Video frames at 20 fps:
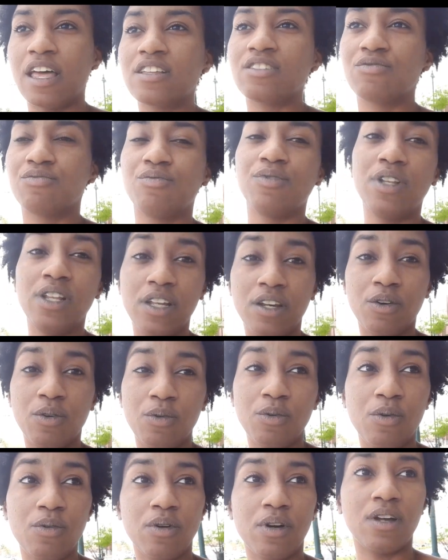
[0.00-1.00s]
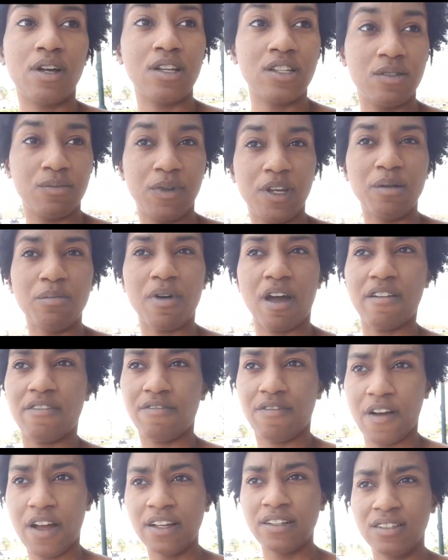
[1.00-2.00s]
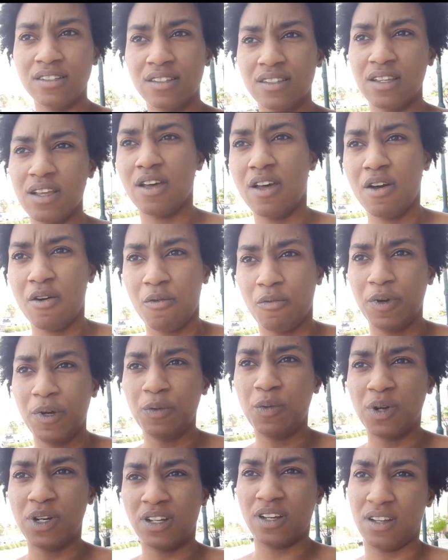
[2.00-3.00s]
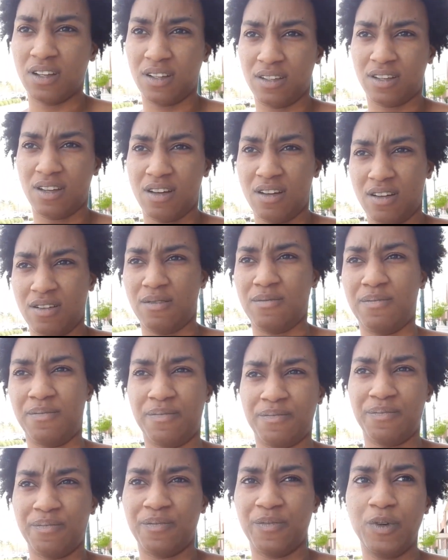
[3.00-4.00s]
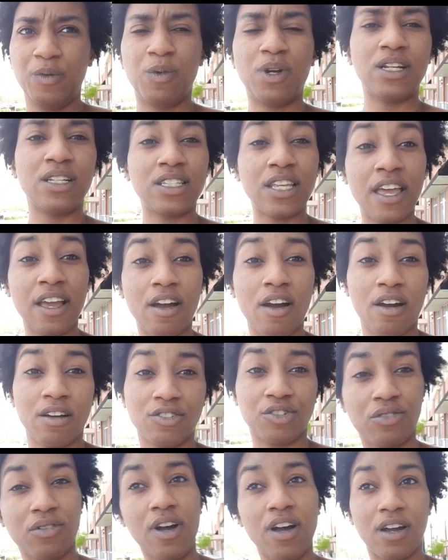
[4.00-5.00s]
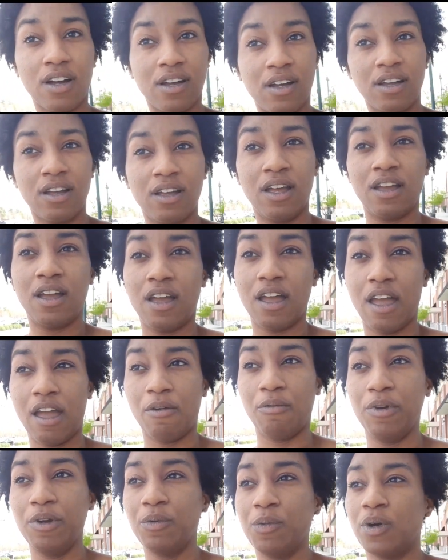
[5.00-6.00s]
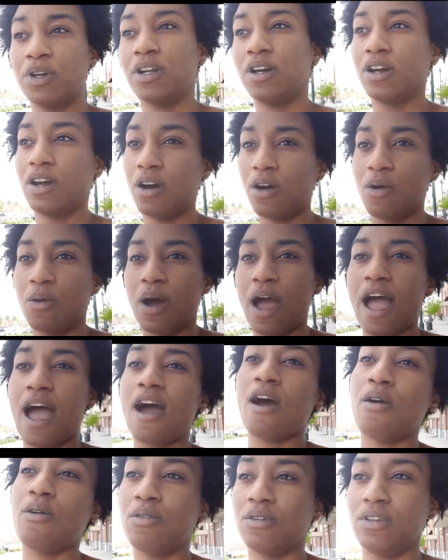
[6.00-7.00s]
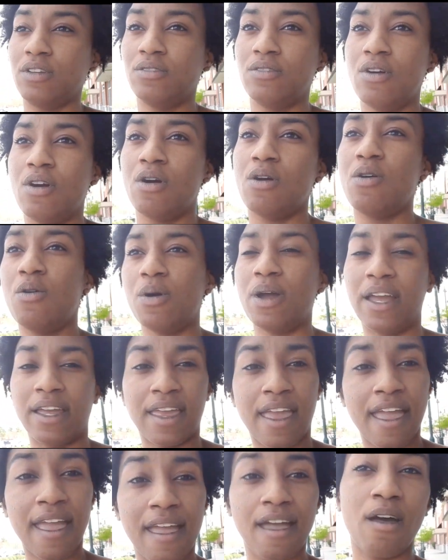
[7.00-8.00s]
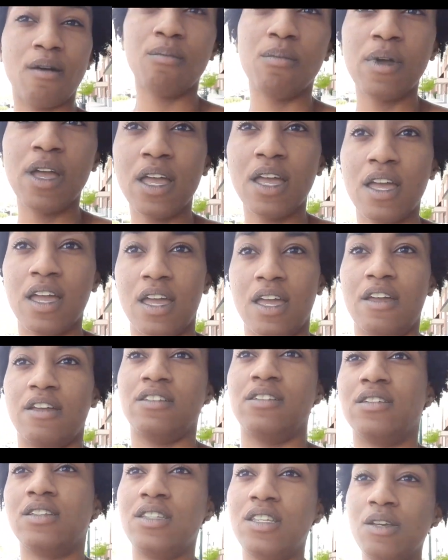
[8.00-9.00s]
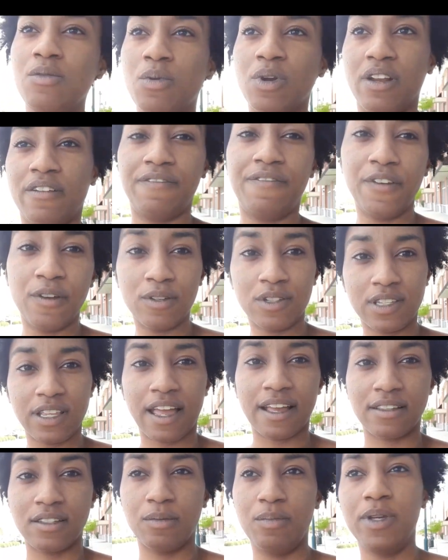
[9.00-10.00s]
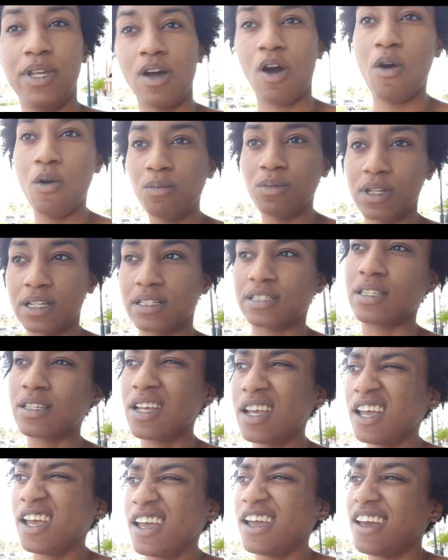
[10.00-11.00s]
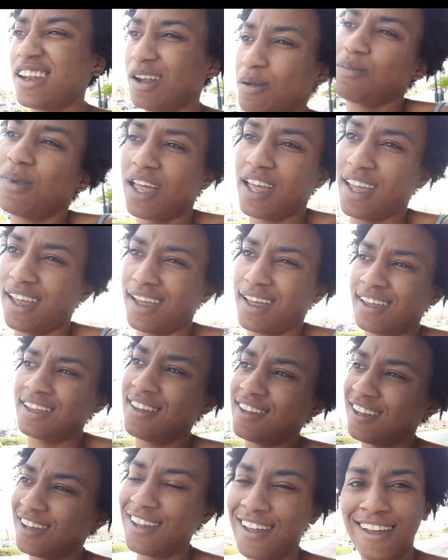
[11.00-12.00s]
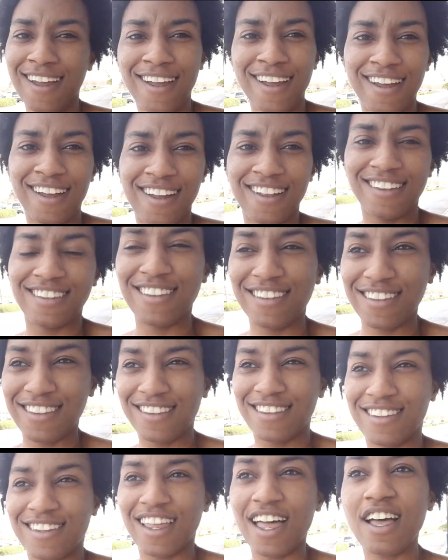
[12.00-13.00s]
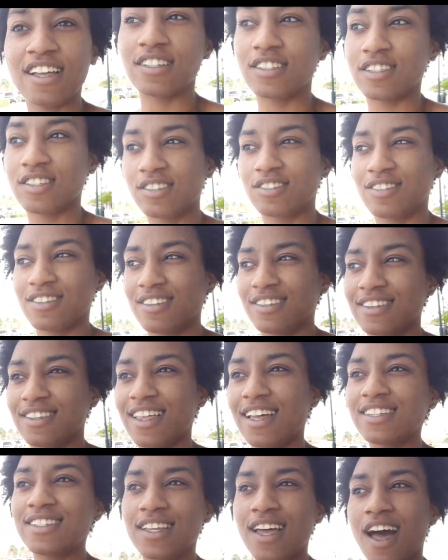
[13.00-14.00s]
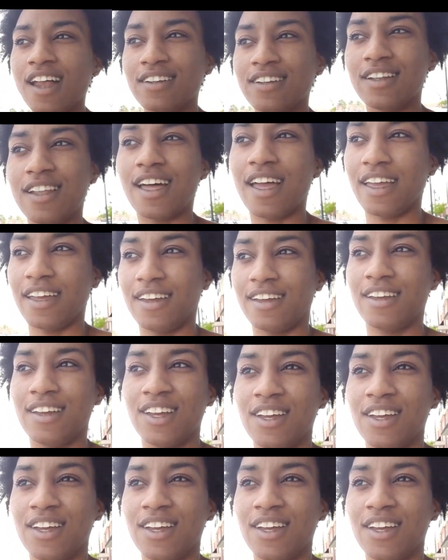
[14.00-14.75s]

that's really cool, because me and my friends, we want to take our truck and we want to go out, and camp and see what it feels like to be homeless. And I'm like, that's kind of like